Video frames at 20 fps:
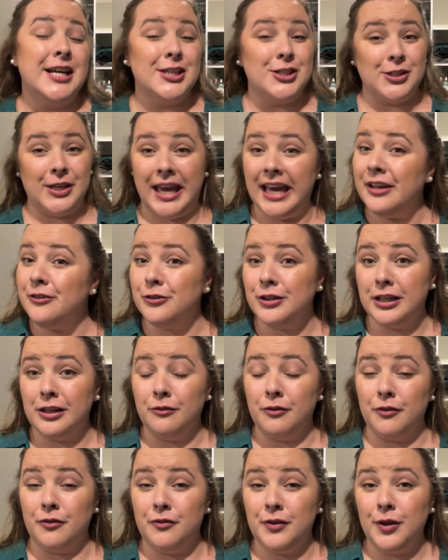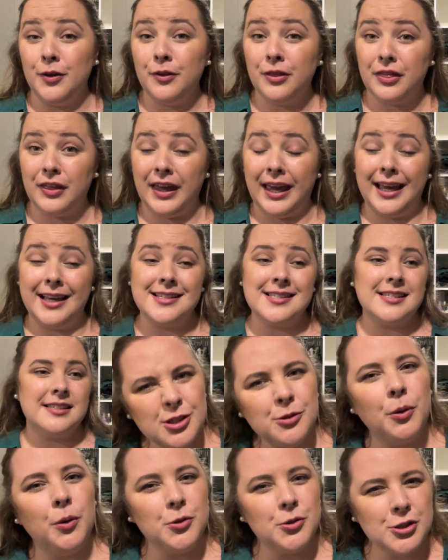to get rid of a few things, to
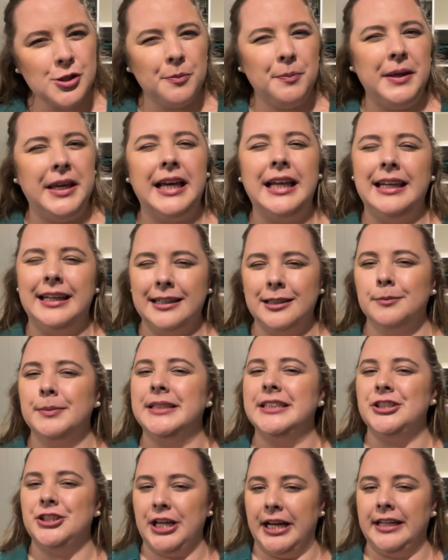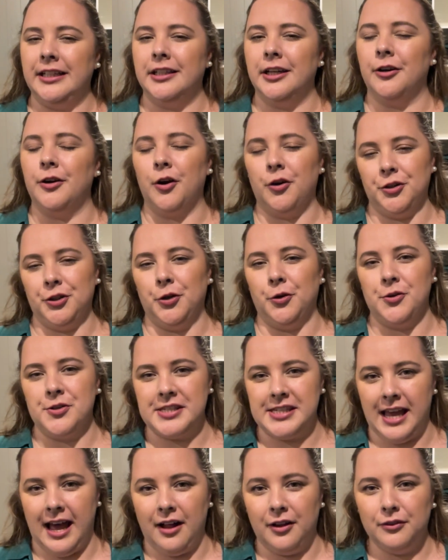also be a little bit gentler on
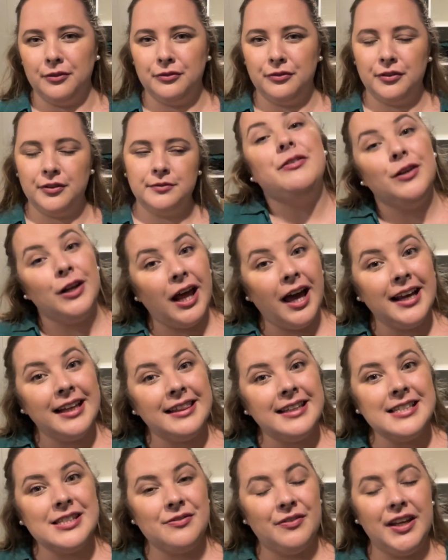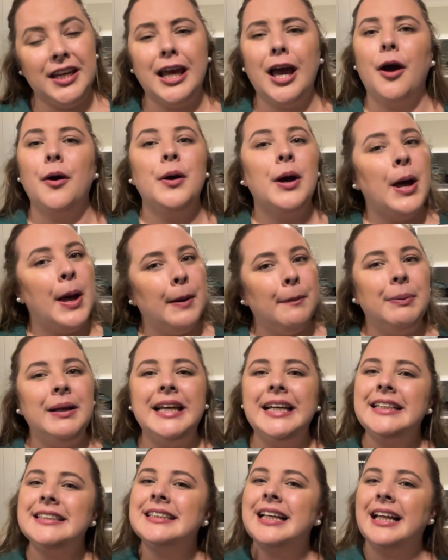yourself. If you like this video,
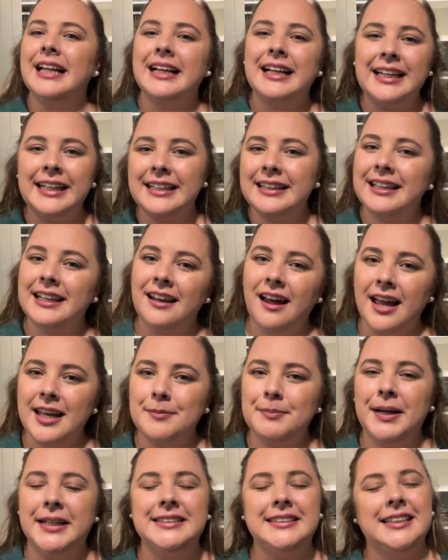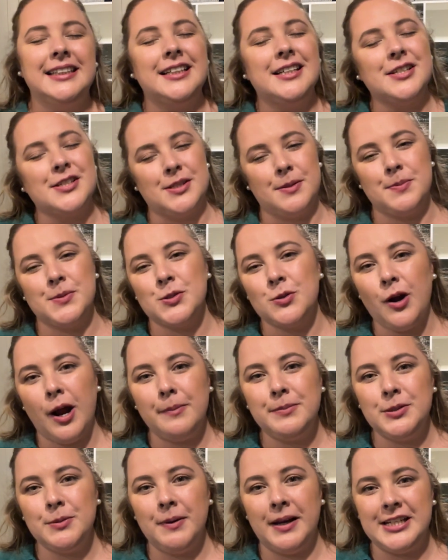please click the like button,
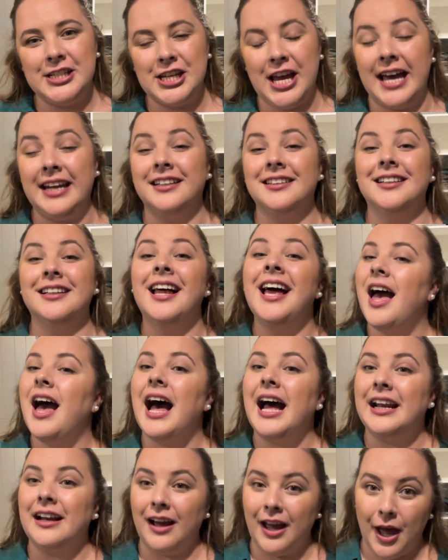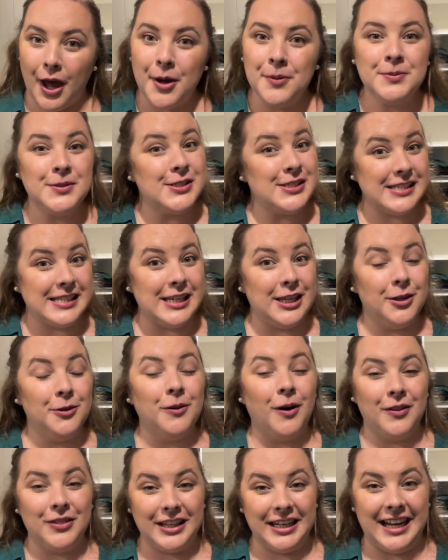subscribe to my channel, and I hope to see you
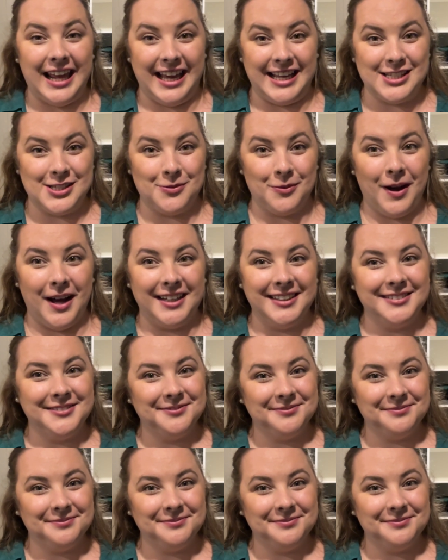on the next one.